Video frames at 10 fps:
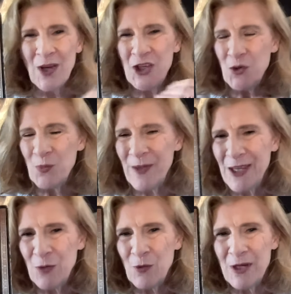Are you
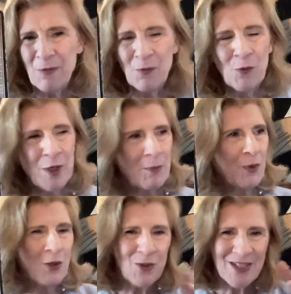being re-
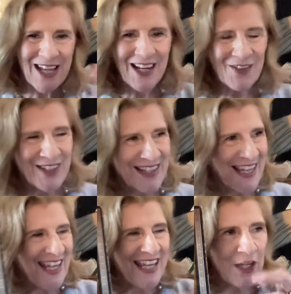reborn? Who's coloring
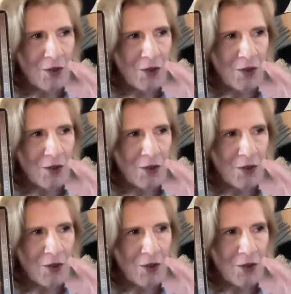their hair?